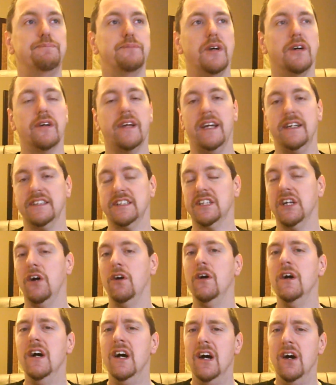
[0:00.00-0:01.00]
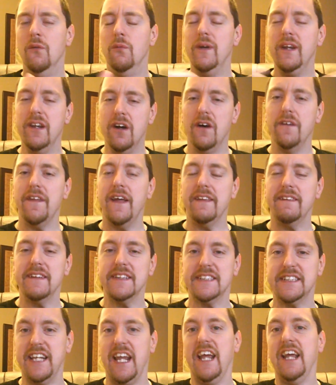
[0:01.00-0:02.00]
Okay, so we know that the
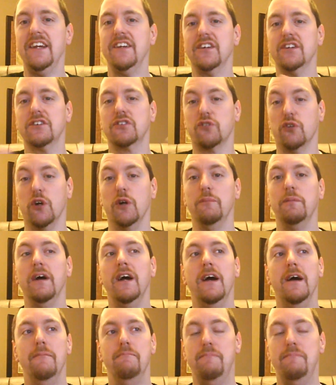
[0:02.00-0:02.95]
standard group